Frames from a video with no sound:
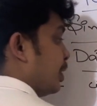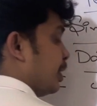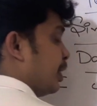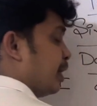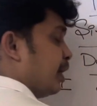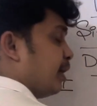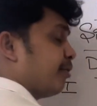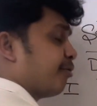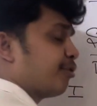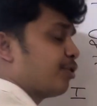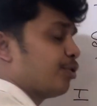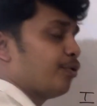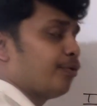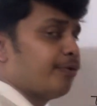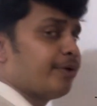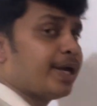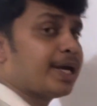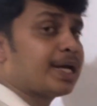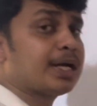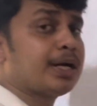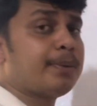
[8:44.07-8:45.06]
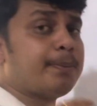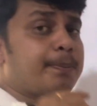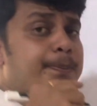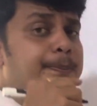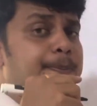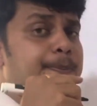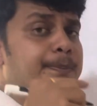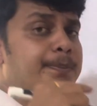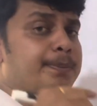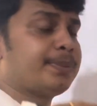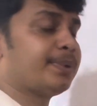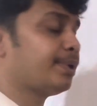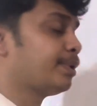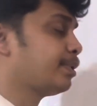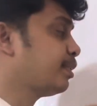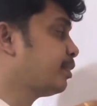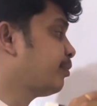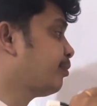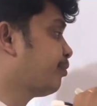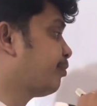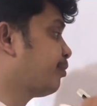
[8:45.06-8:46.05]
If you wake up
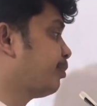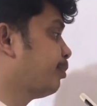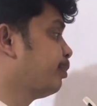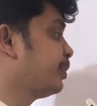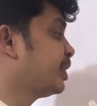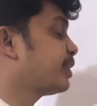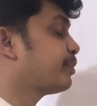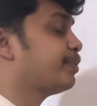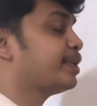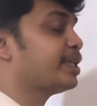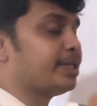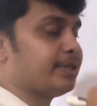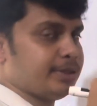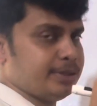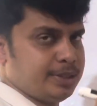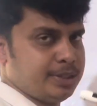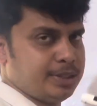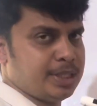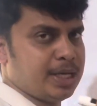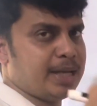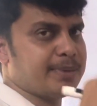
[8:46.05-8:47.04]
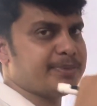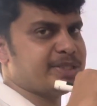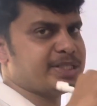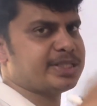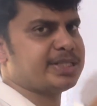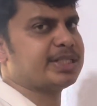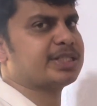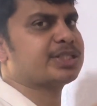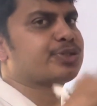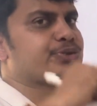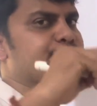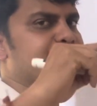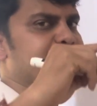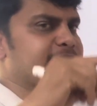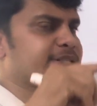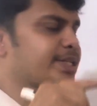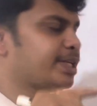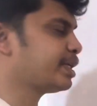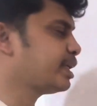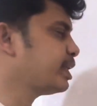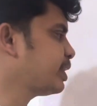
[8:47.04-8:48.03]
between, I mean 6 to
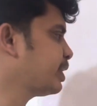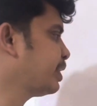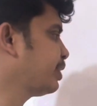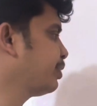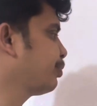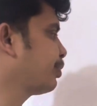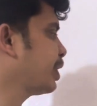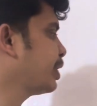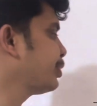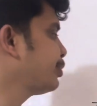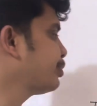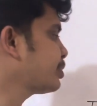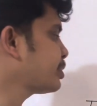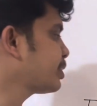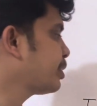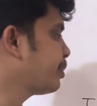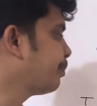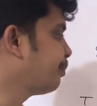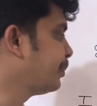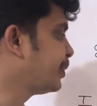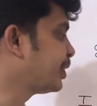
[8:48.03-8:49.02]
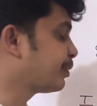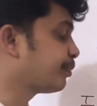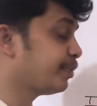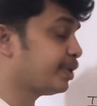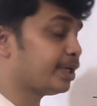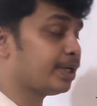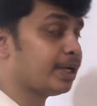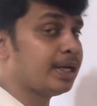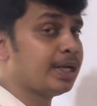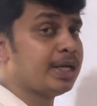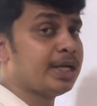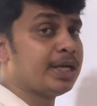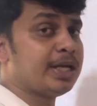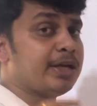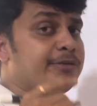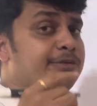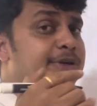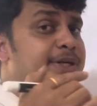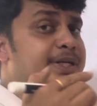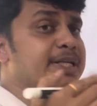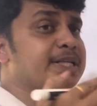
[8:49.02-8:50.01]
6:30, then you can use between.
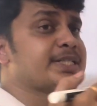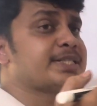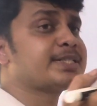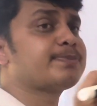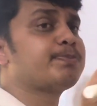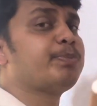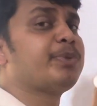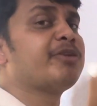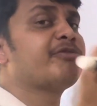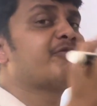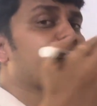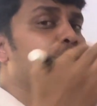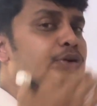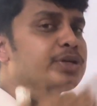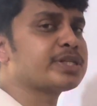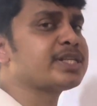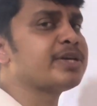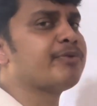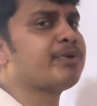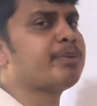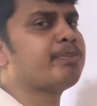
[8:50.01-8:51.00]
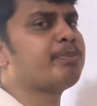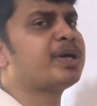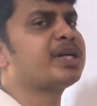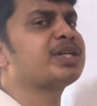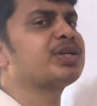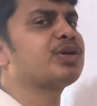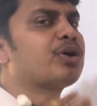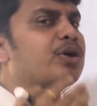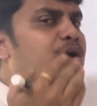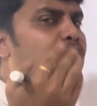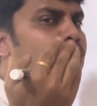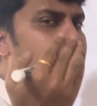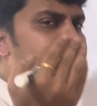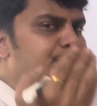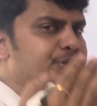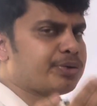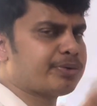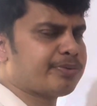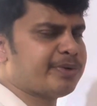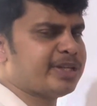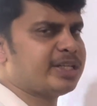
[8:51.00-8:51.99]
If it is before 7 but you are not
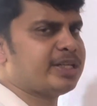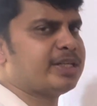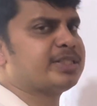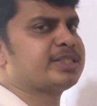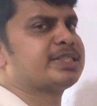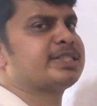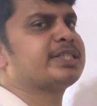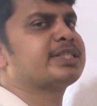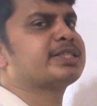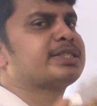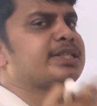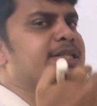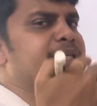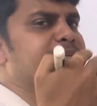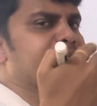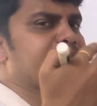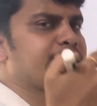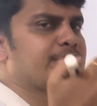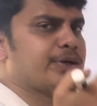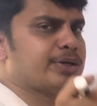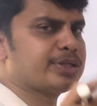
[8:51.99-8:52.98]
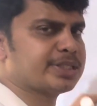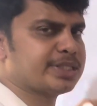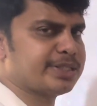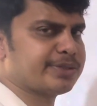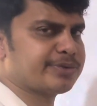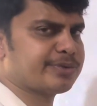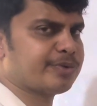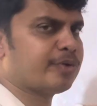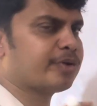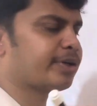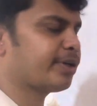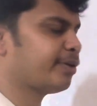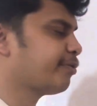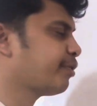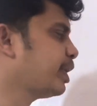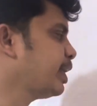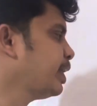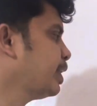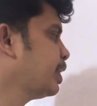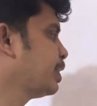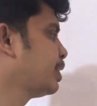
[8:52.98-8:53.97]
sure whether it's 6:30 or
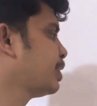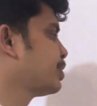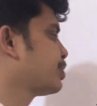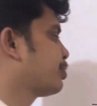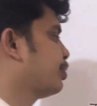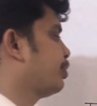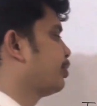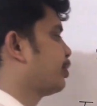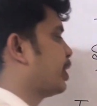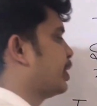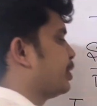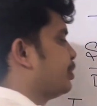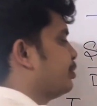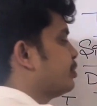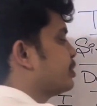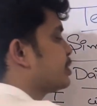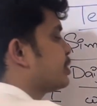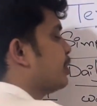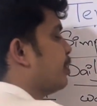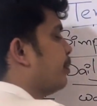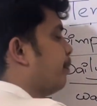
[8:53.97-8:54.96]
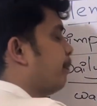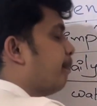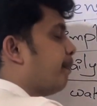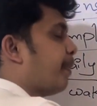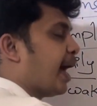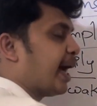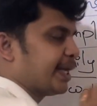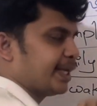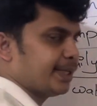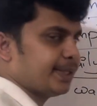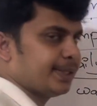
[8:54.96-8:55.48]
6:45, so you can use by.